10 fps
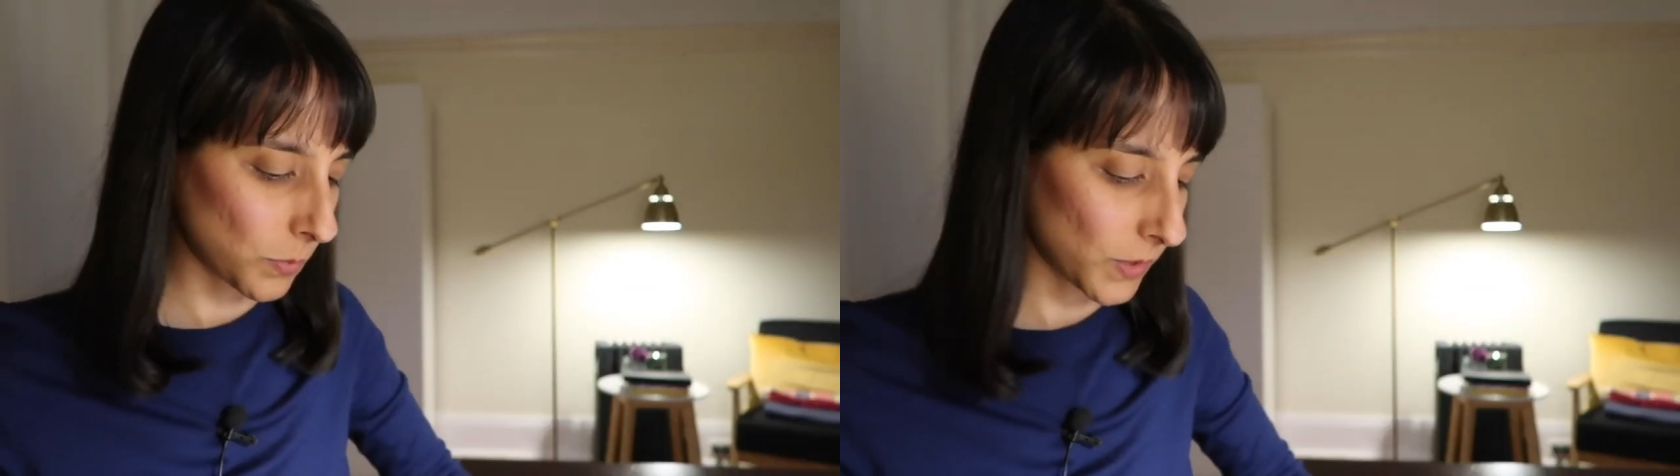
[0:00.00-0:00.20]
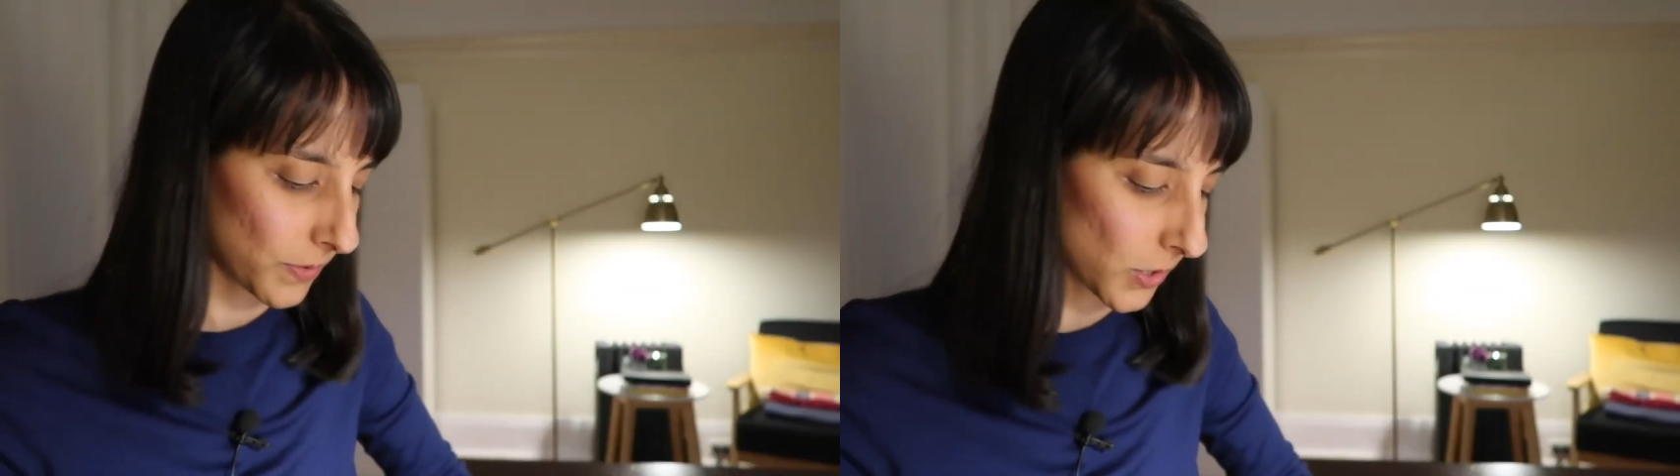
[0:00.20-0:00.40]

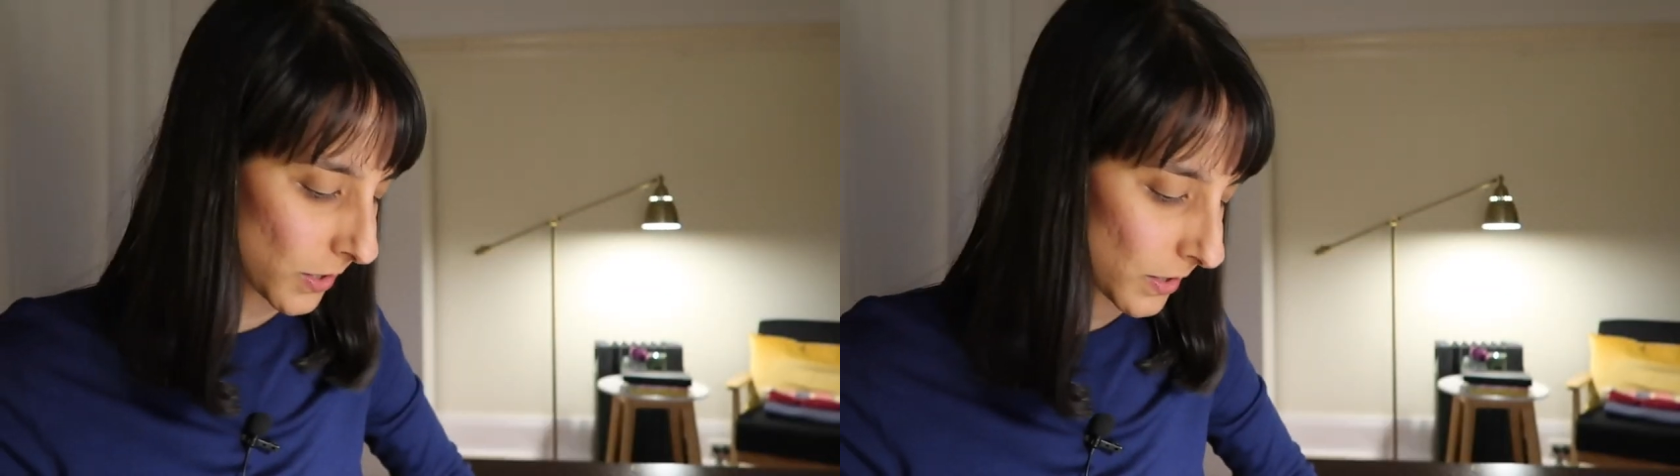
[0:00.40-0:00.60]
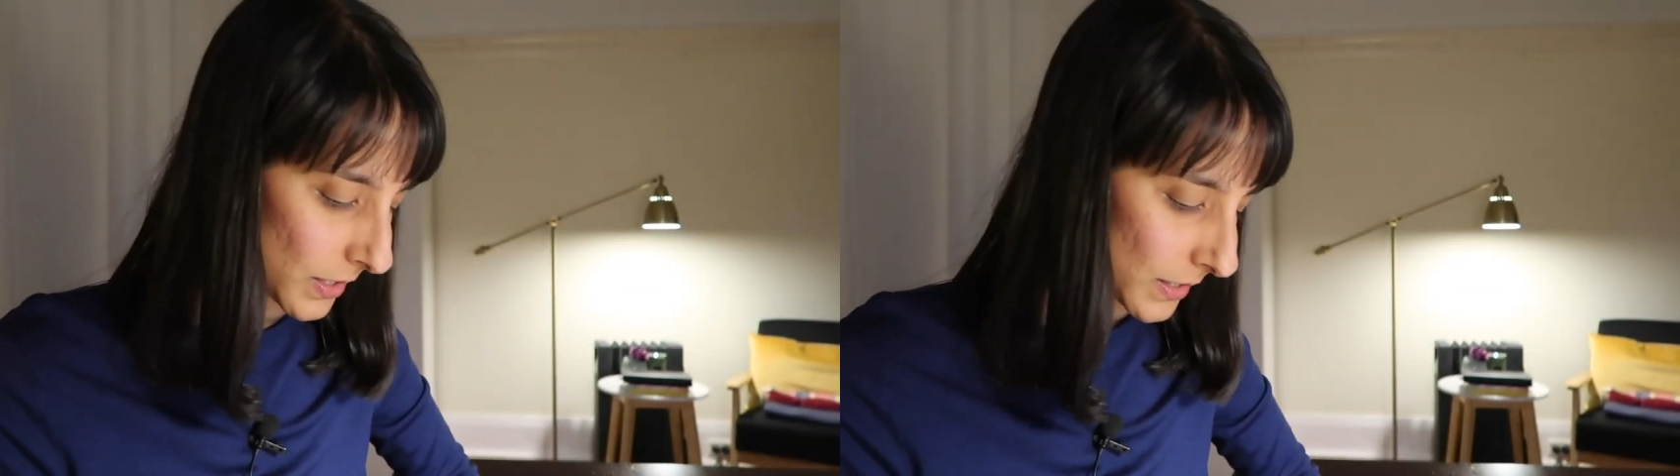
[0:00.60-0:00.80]
We've
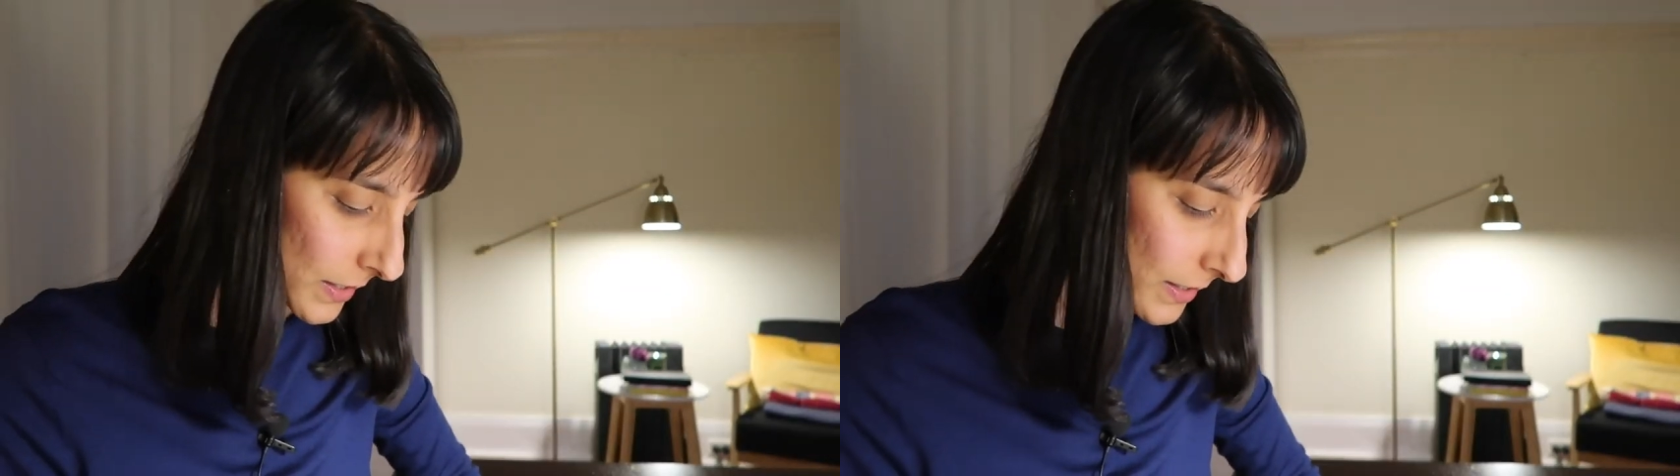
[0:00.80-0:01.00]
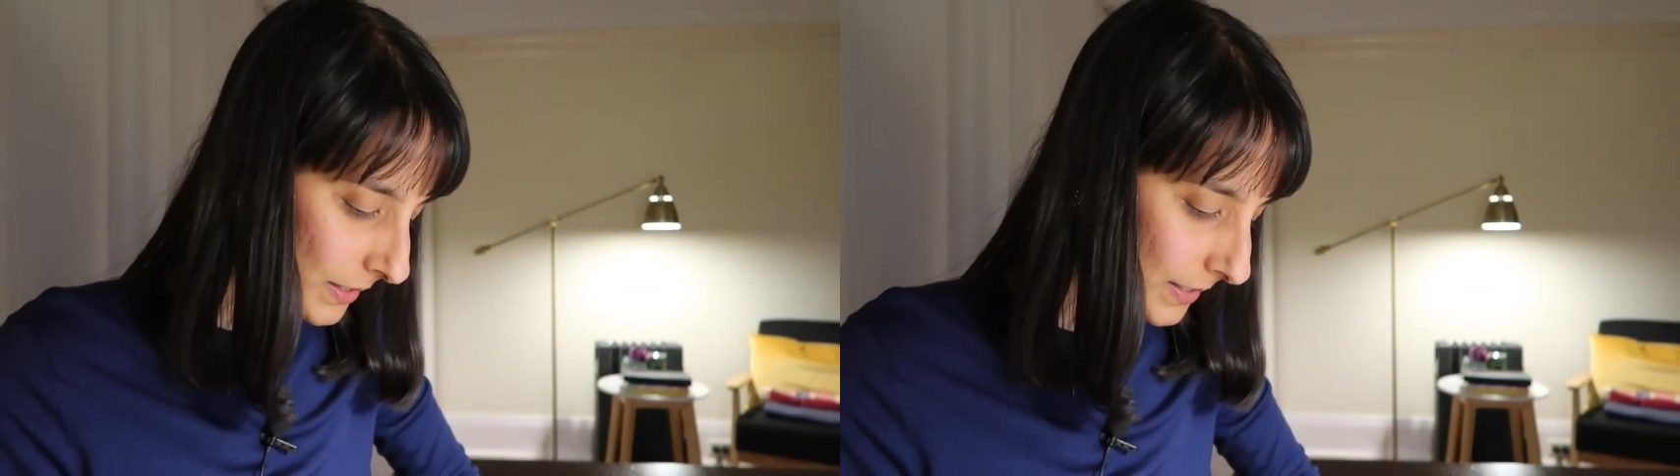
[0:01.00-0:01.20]
got
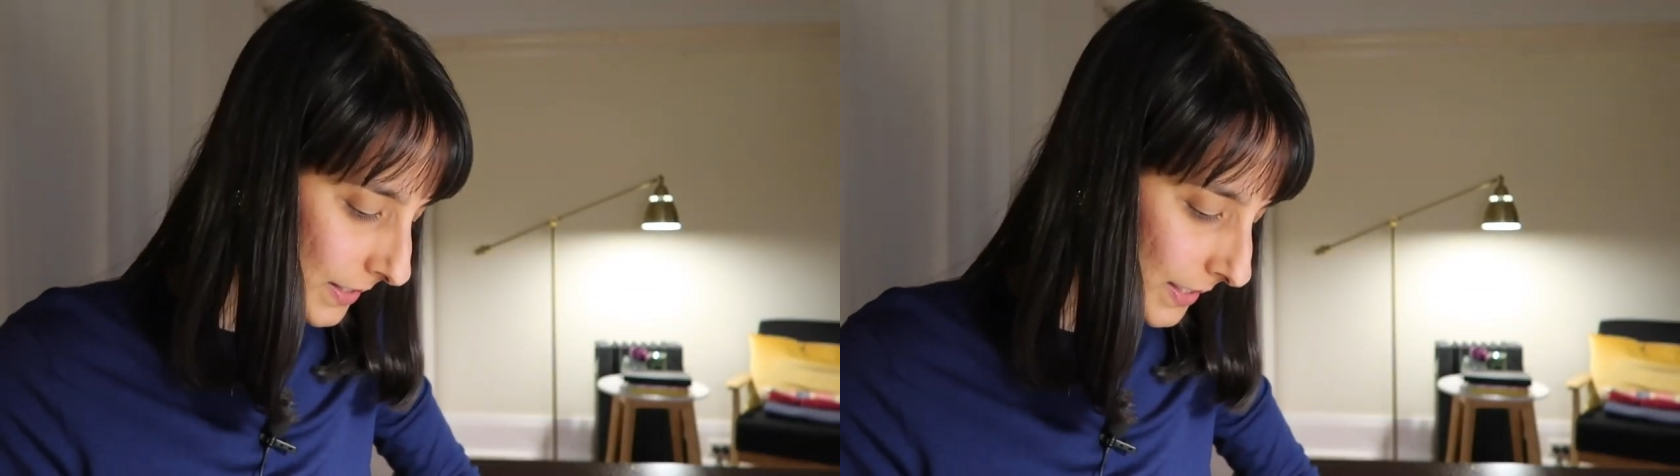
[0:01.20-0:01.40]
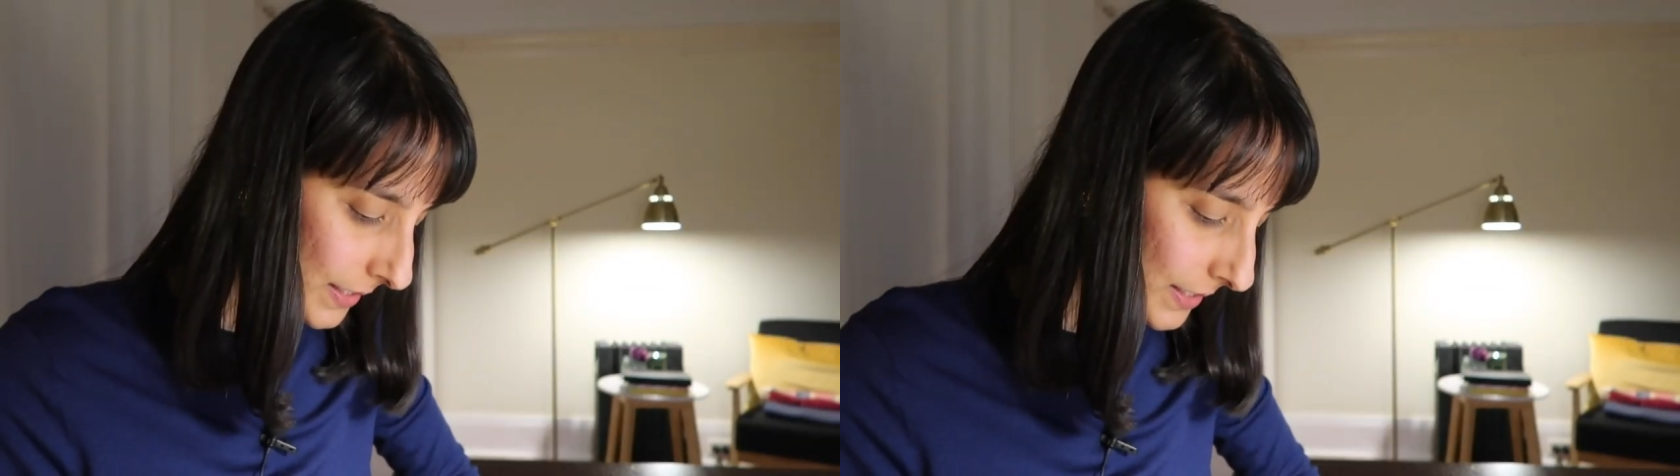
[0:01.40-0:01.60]
the
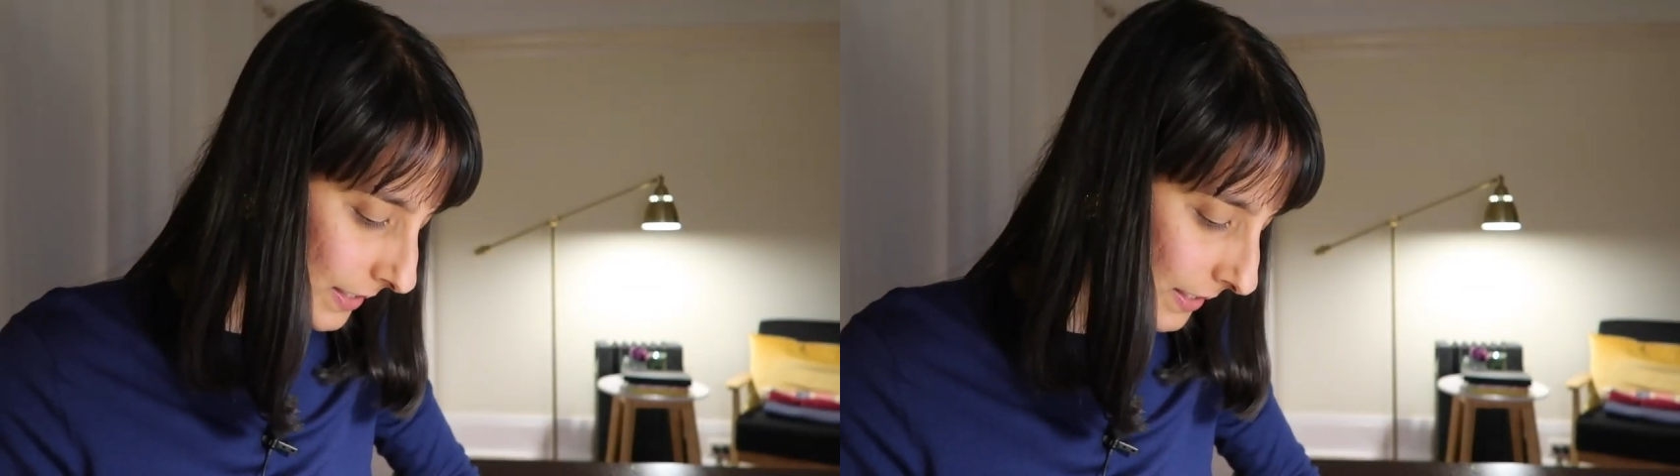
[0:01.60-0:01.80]
sixth